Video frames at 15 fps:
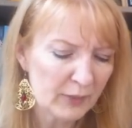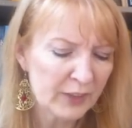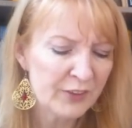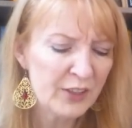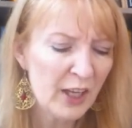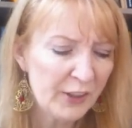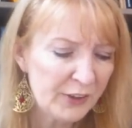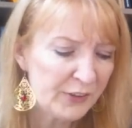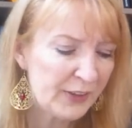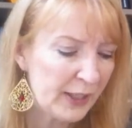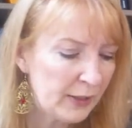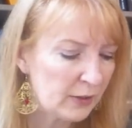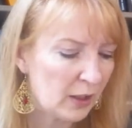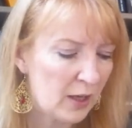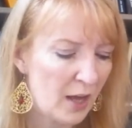The other
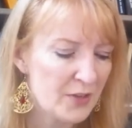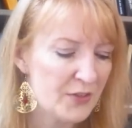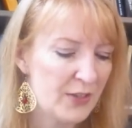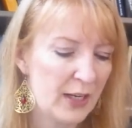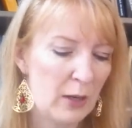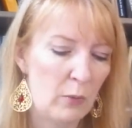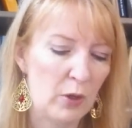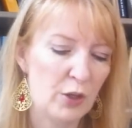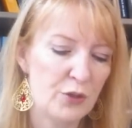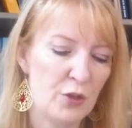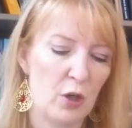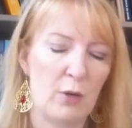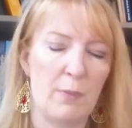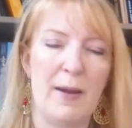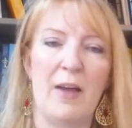thing, the last thing I want to
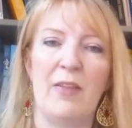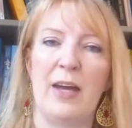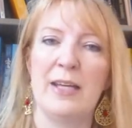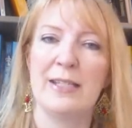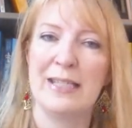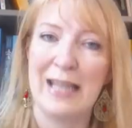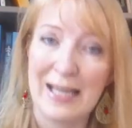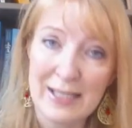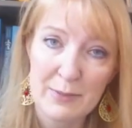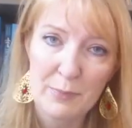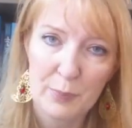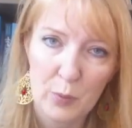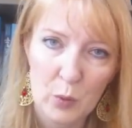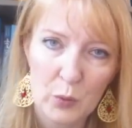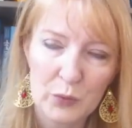talk about that is less
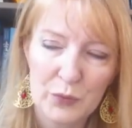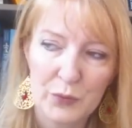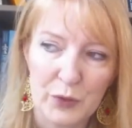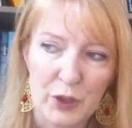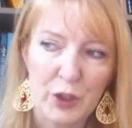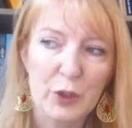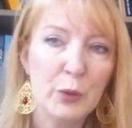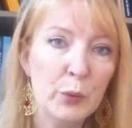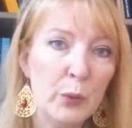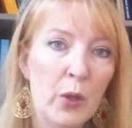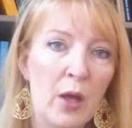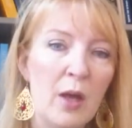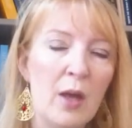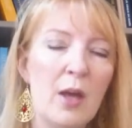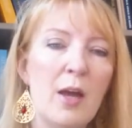important for
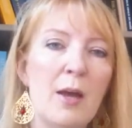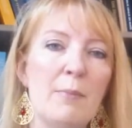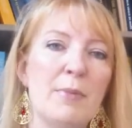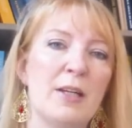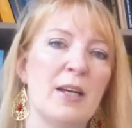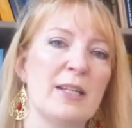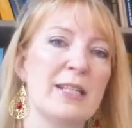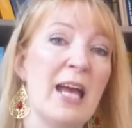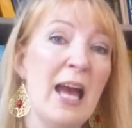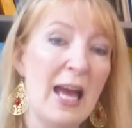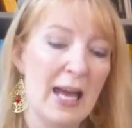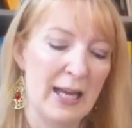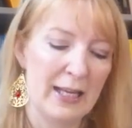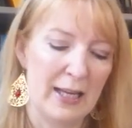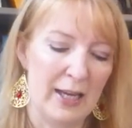you, because
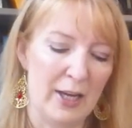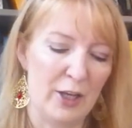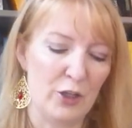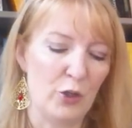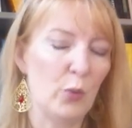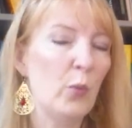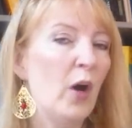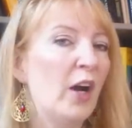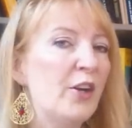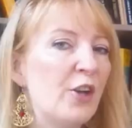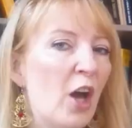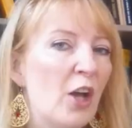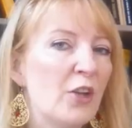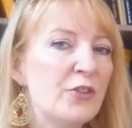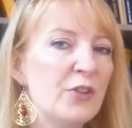uh, you are
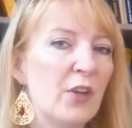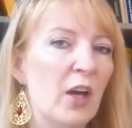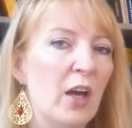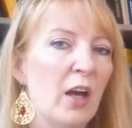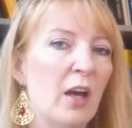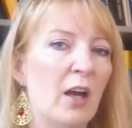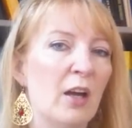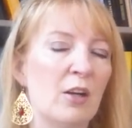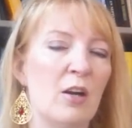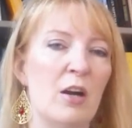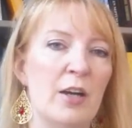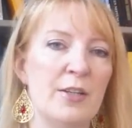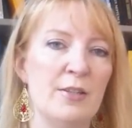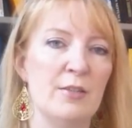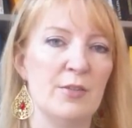not uh, a
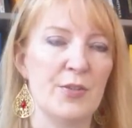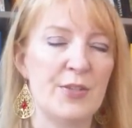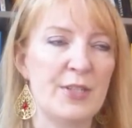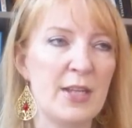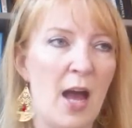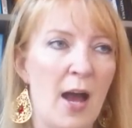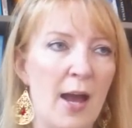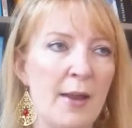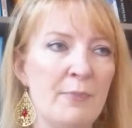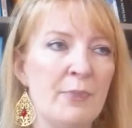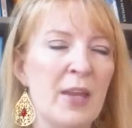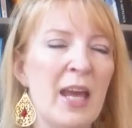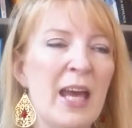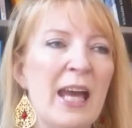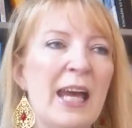cardinal
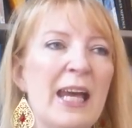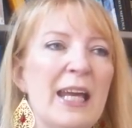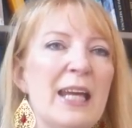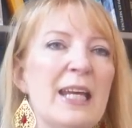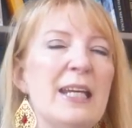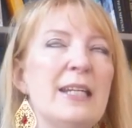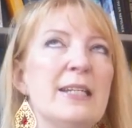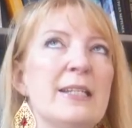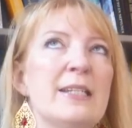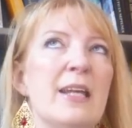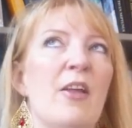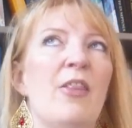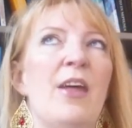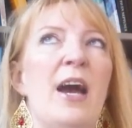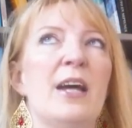sign,
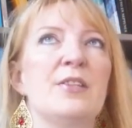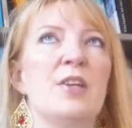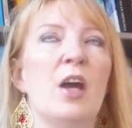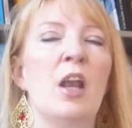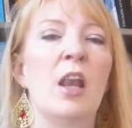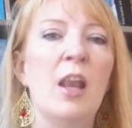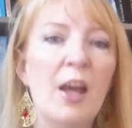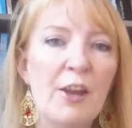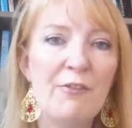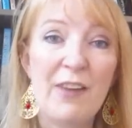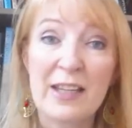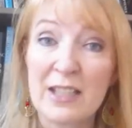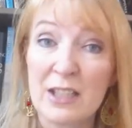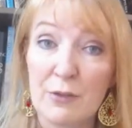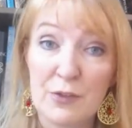is that a lot of
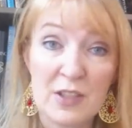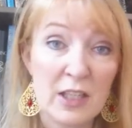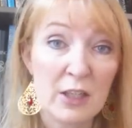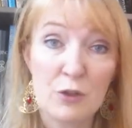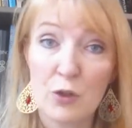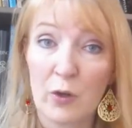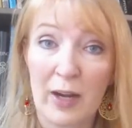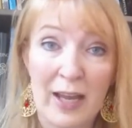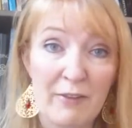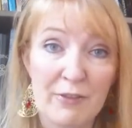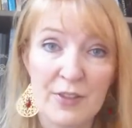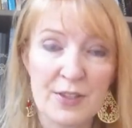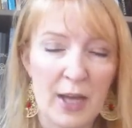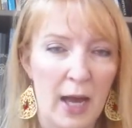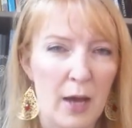activity in your
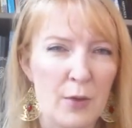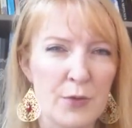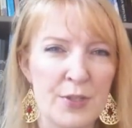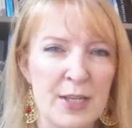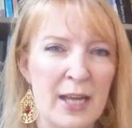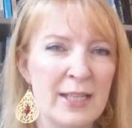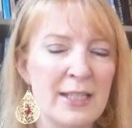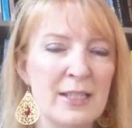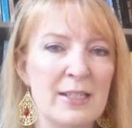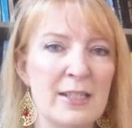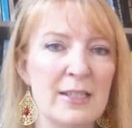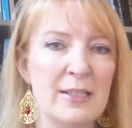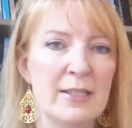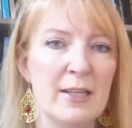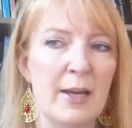eleventh house, and
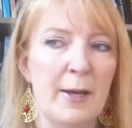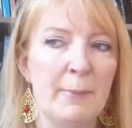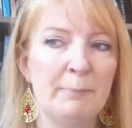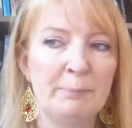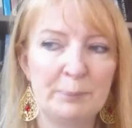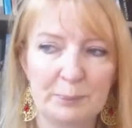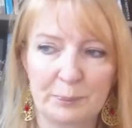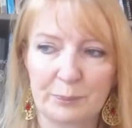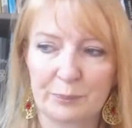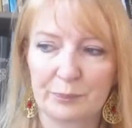this is um,